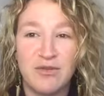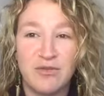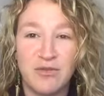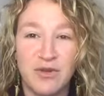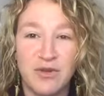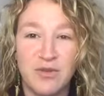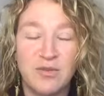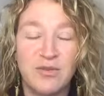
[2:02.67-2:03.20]

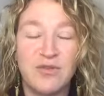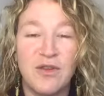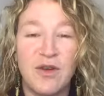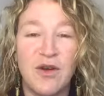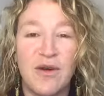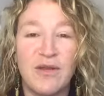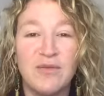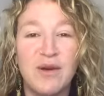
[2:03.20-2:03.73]
room,
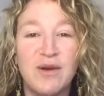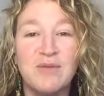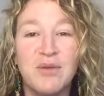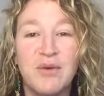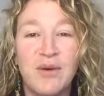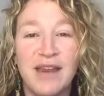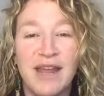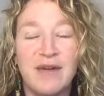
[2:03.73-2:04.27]
so at one
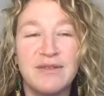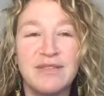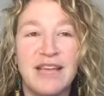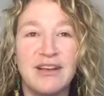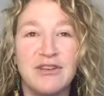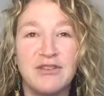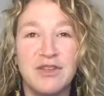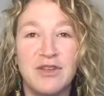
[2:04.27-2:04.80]
point I was
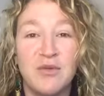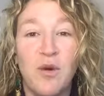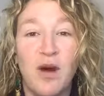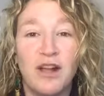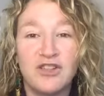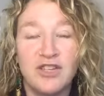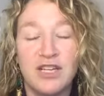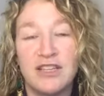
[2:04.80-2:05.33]
actually
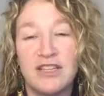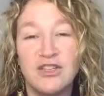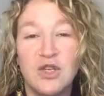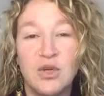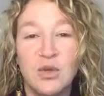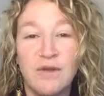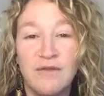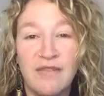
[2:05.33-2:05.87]
watching the
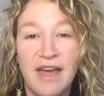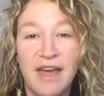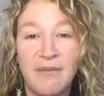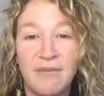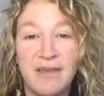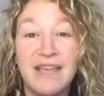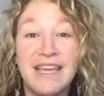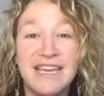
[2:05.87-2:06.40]
two of
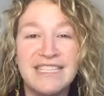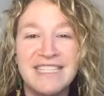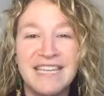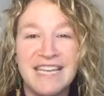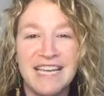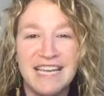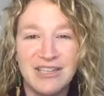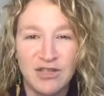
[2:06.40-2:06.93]
them
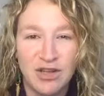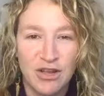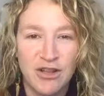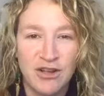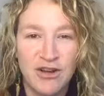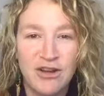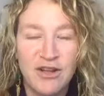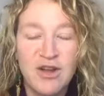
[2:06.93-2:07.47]
kissing each
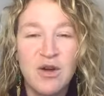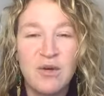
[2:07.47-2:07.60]
other,